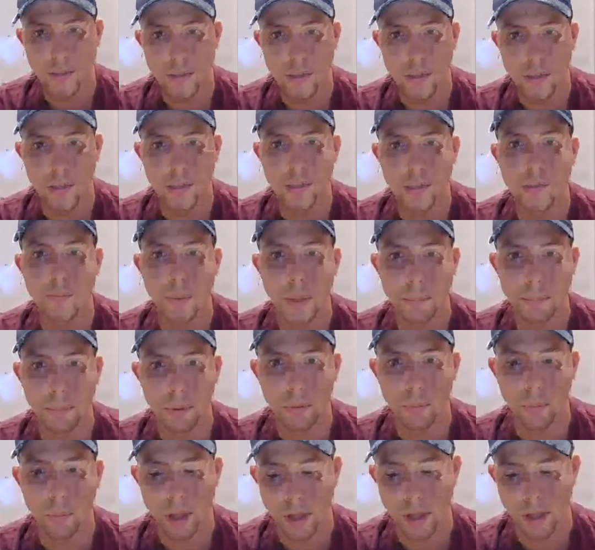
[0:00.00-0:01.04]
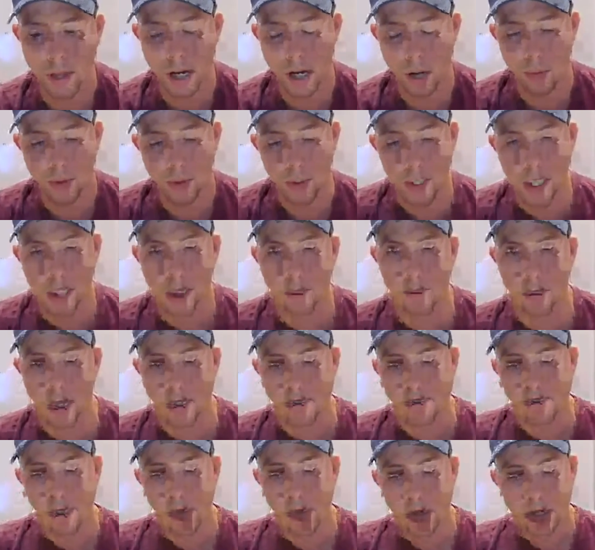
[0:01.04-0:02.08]
people with the
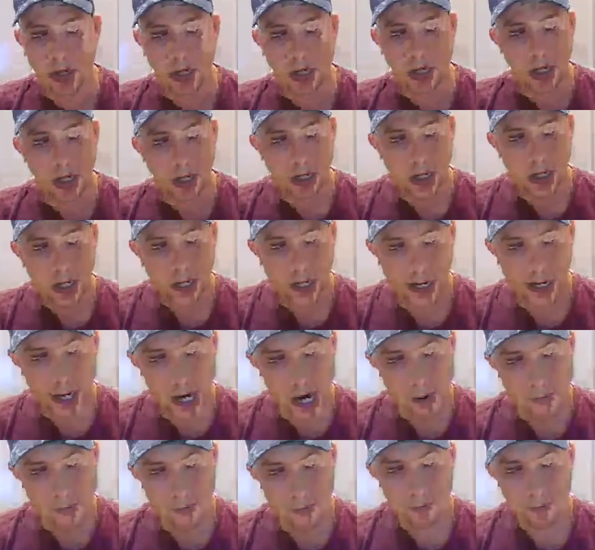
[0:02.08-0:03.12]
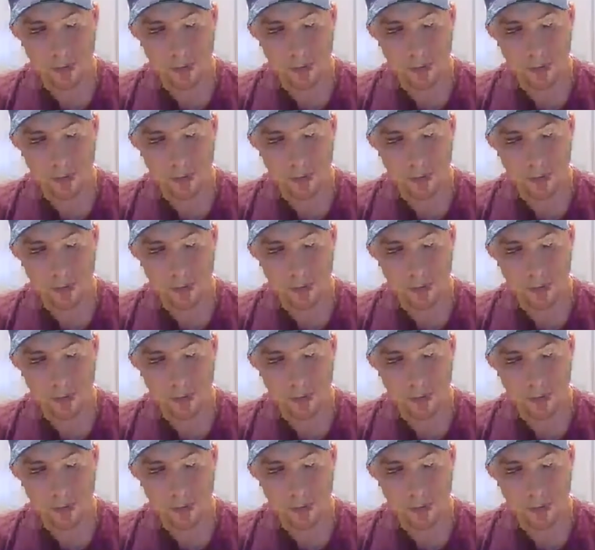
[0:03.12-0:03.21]
AVM.